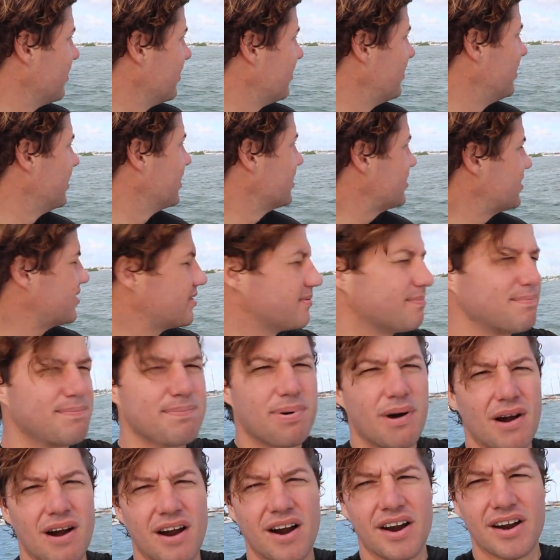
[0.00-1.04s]
this
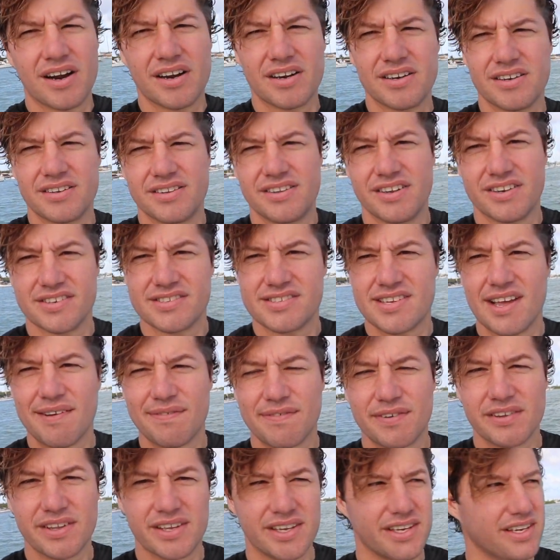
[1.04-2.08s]
part, there's
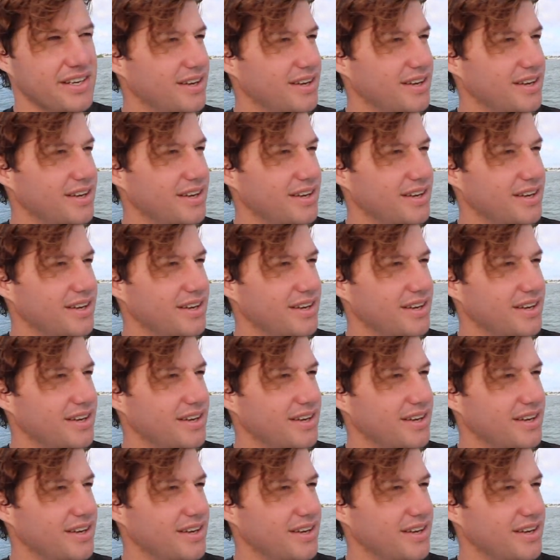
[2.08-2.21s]
definitely